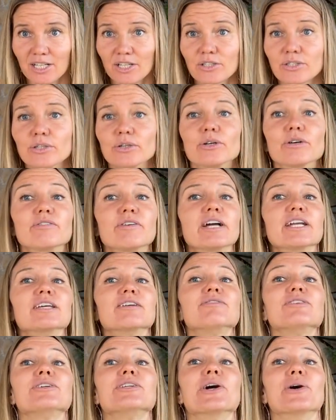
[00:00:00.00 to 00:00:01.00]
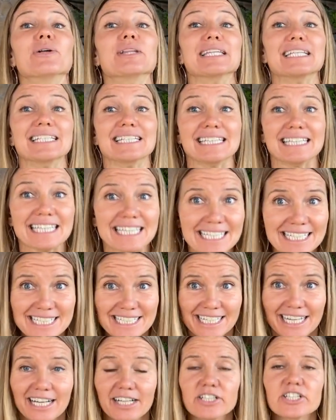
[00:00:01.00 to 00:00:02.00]
So if any of you know
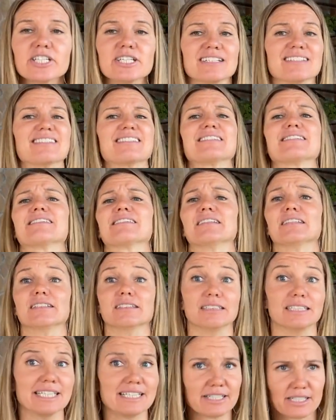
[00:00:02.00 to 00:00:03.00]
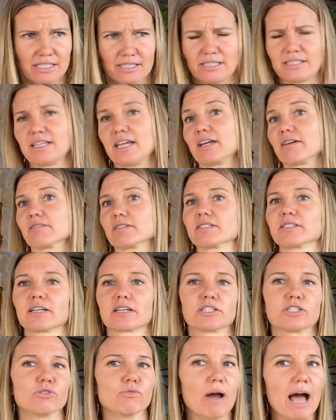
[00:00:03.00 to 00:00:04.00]
Lalita, Lalita's sacred
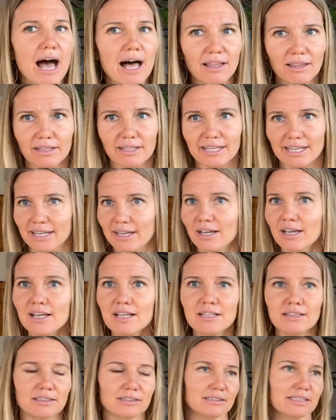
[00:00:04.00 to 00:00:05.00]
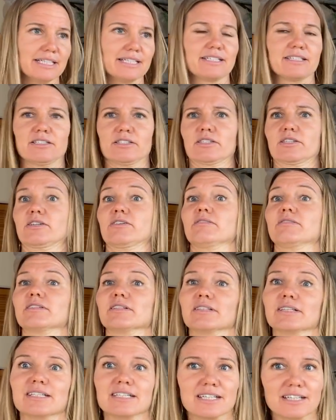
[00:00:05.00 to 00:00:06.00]
sexuality. Lalita is
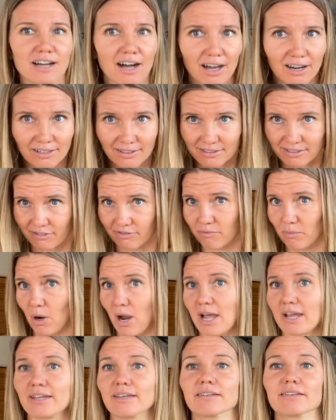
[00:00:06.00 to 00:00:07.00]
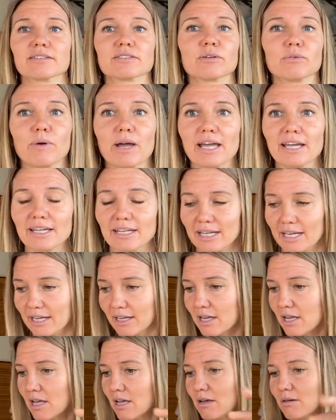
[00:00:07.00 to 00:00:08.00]
Kundalini goddess of miraculous awakening.